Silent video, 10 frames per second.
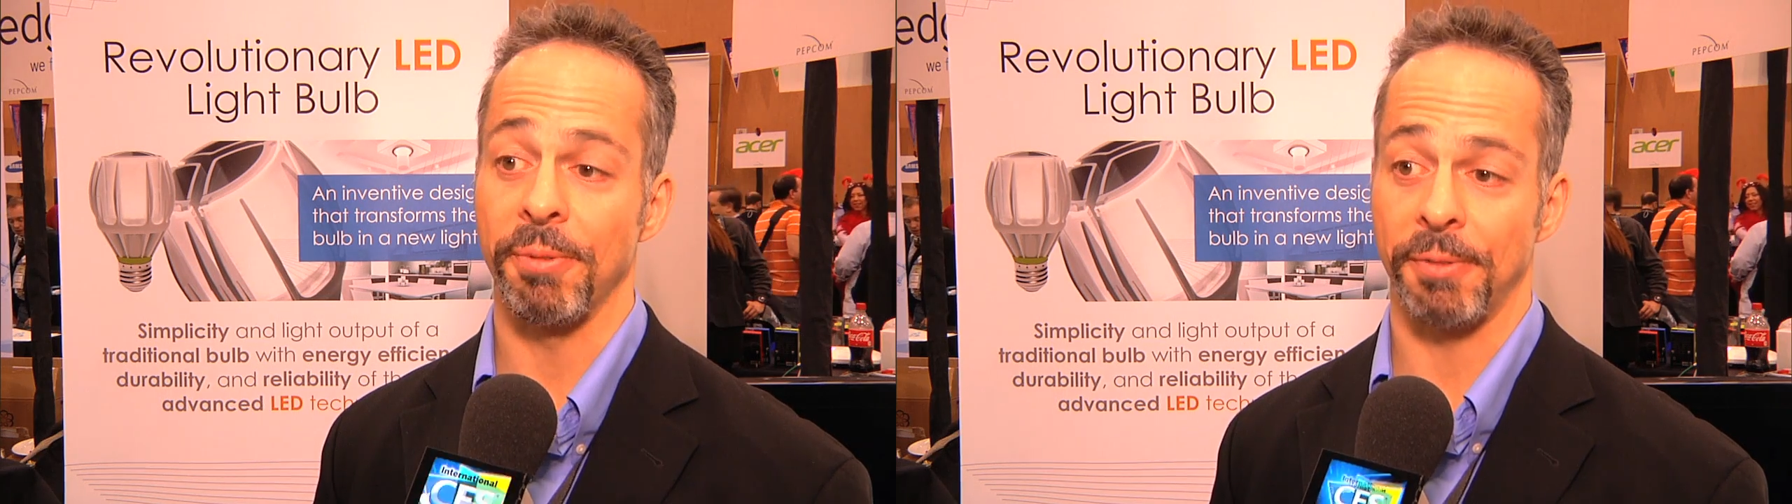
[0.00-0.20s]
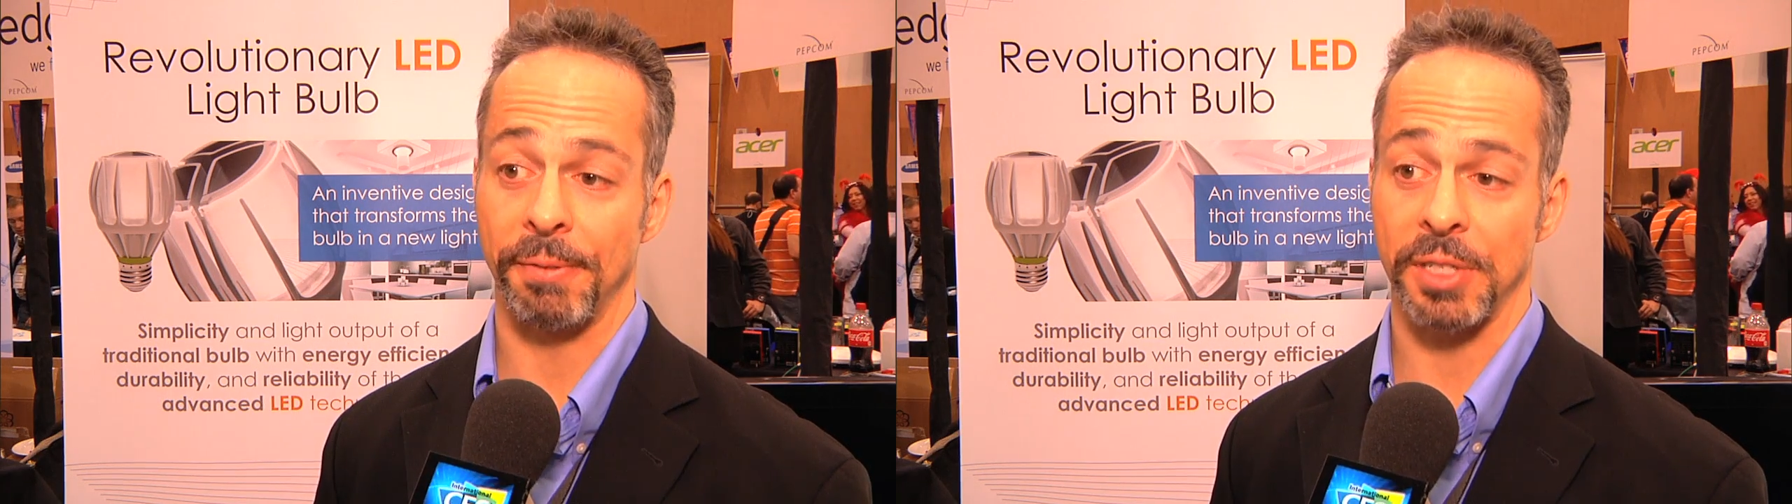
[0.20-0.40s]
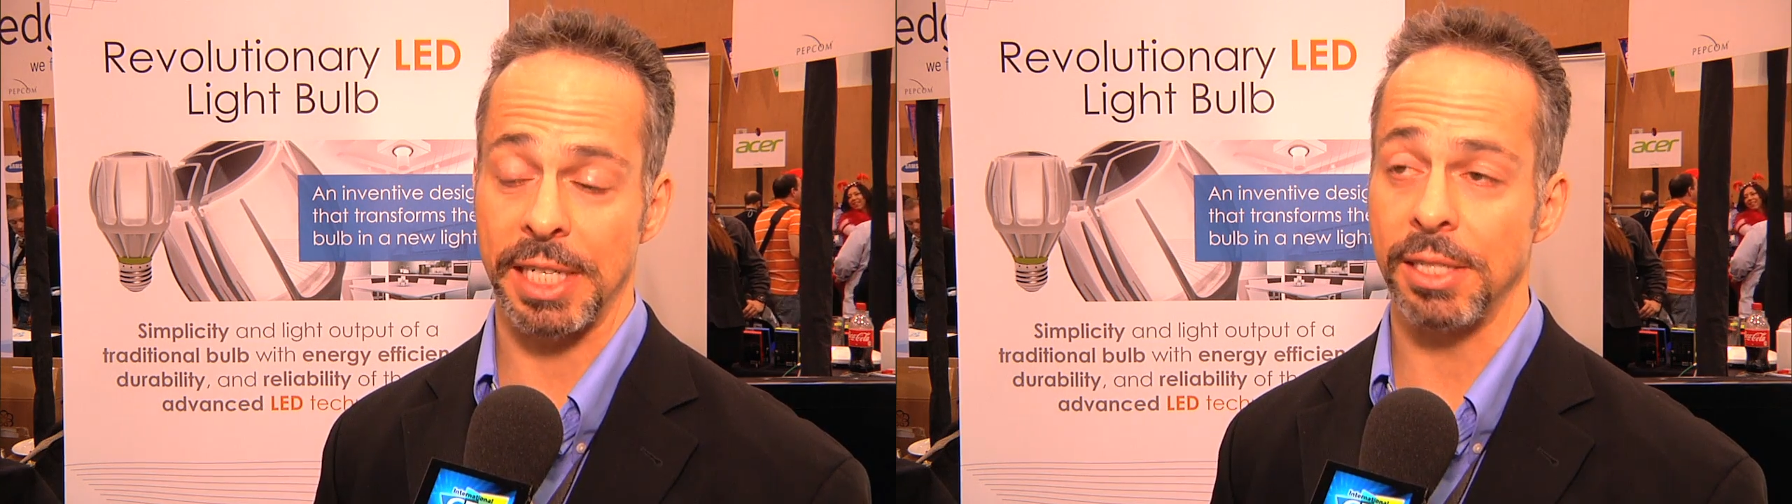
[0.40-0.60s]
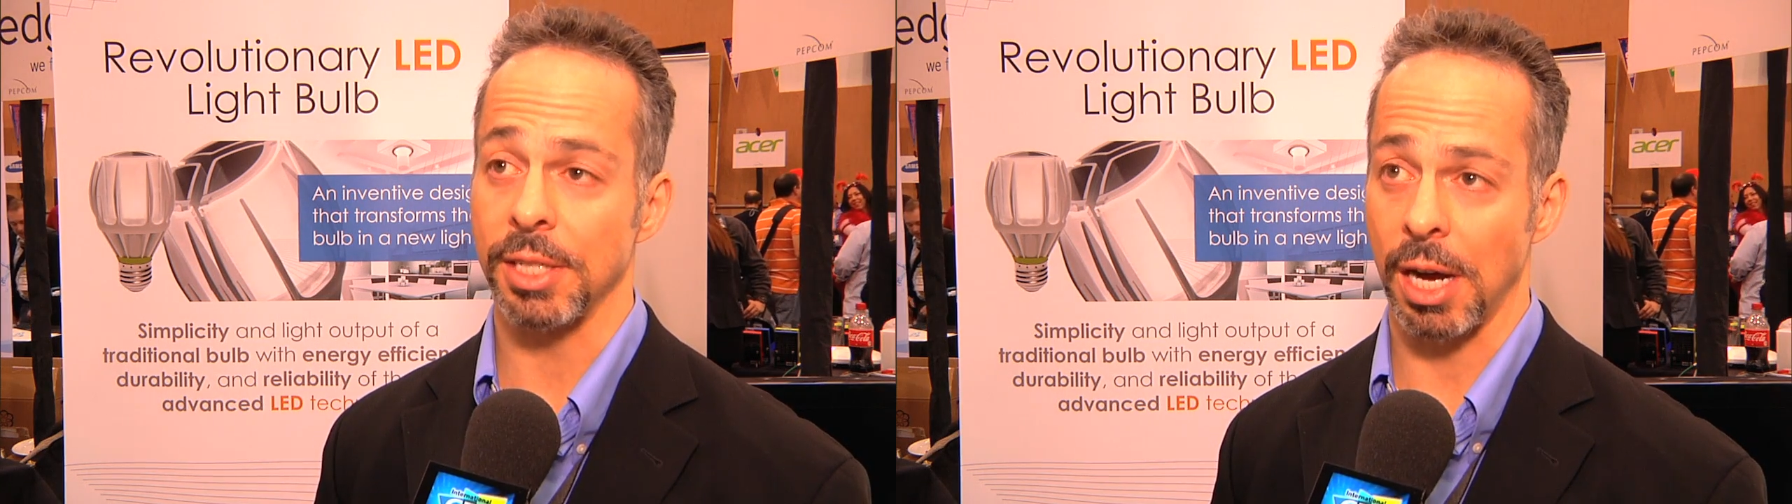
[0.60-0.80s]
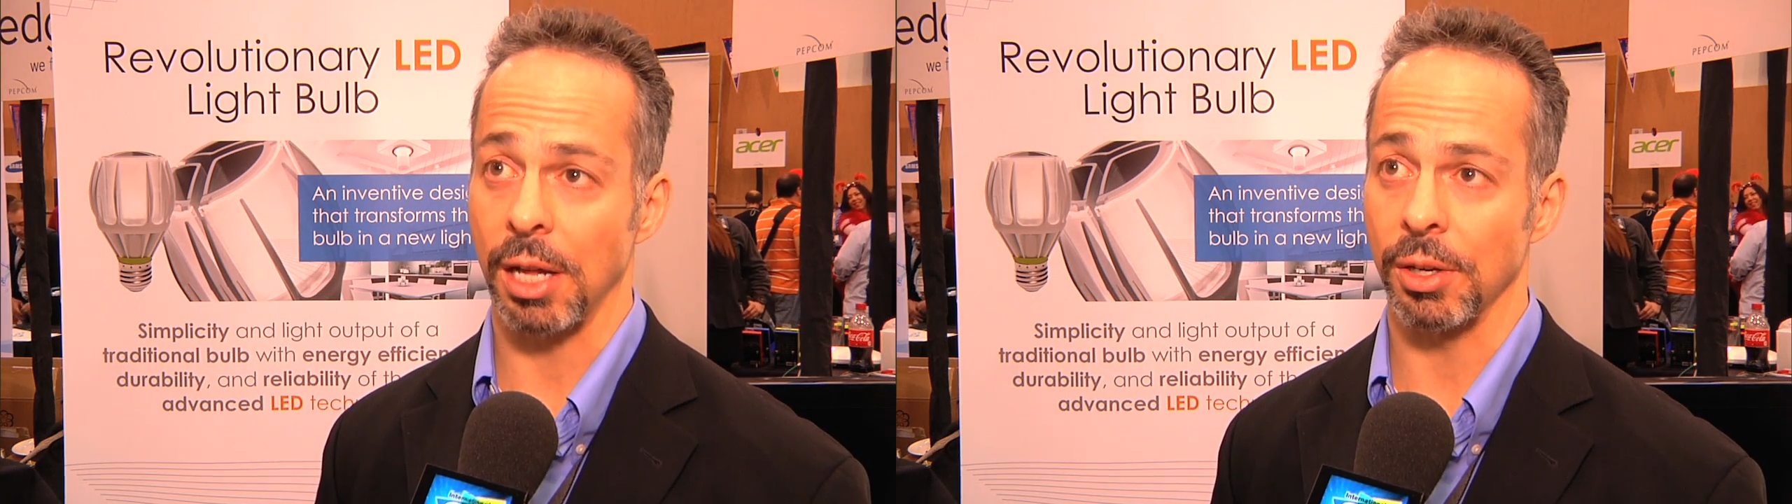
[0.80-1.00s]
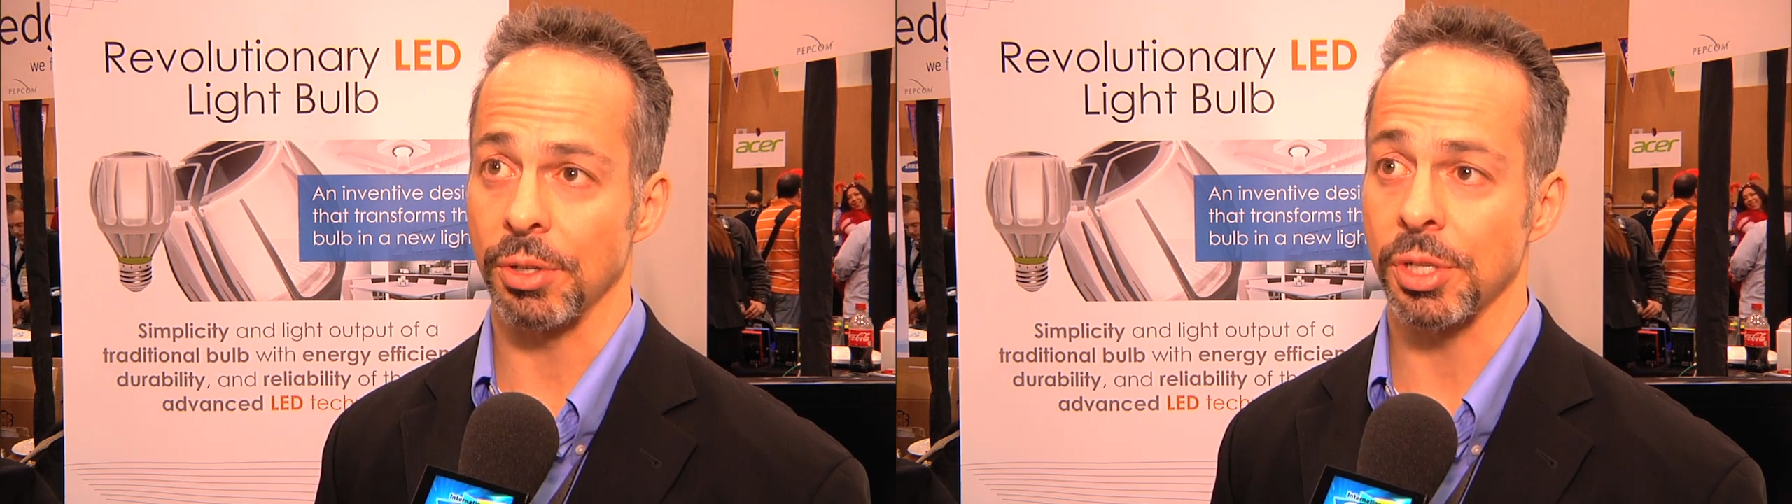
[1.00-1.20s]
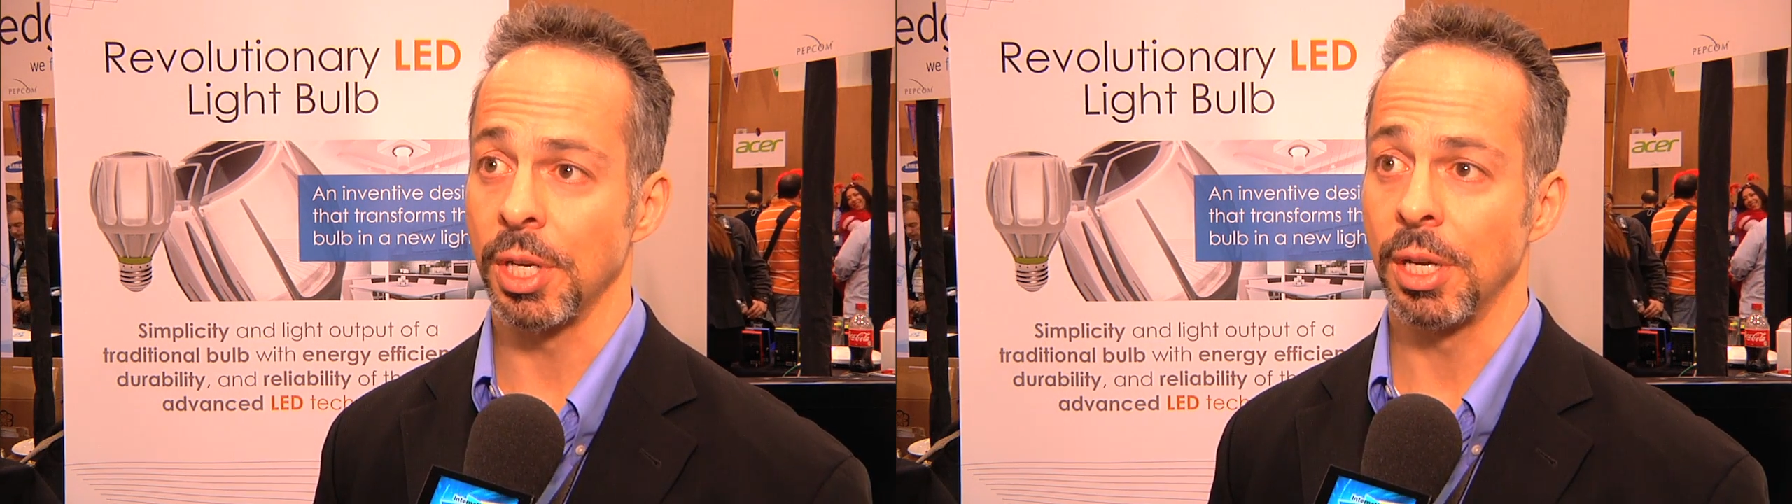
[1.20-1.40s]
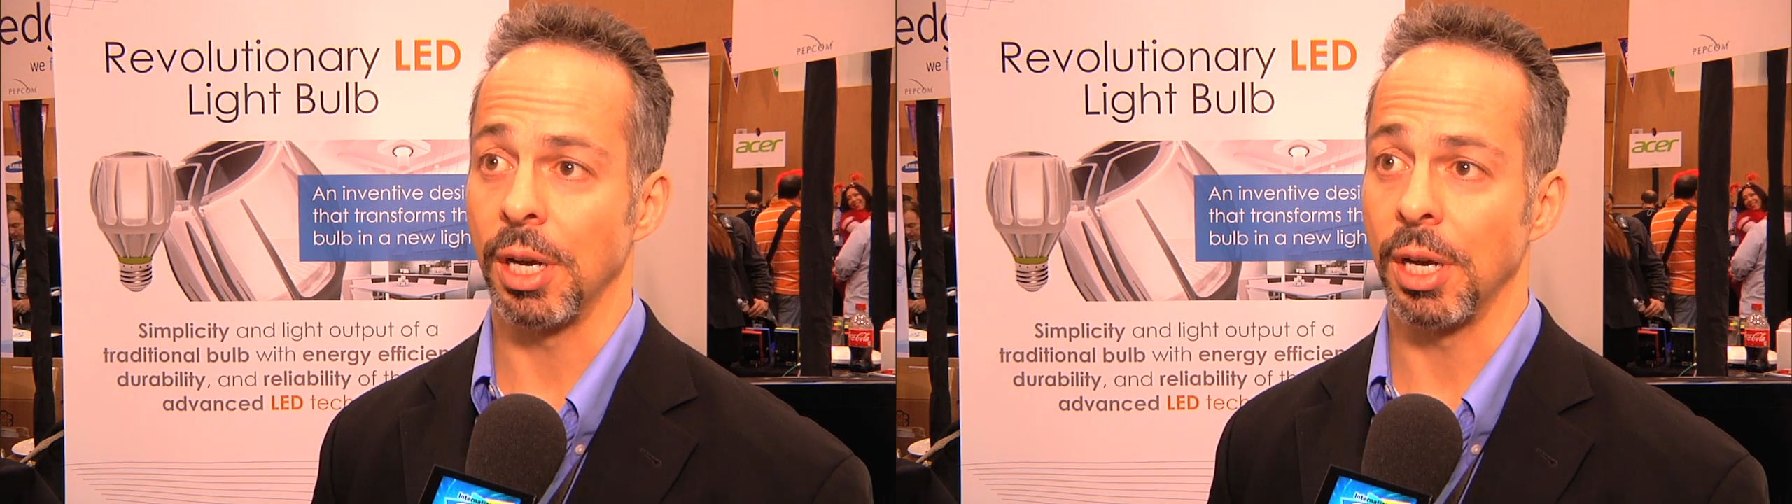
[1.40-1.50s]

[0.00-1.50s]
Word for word: $15,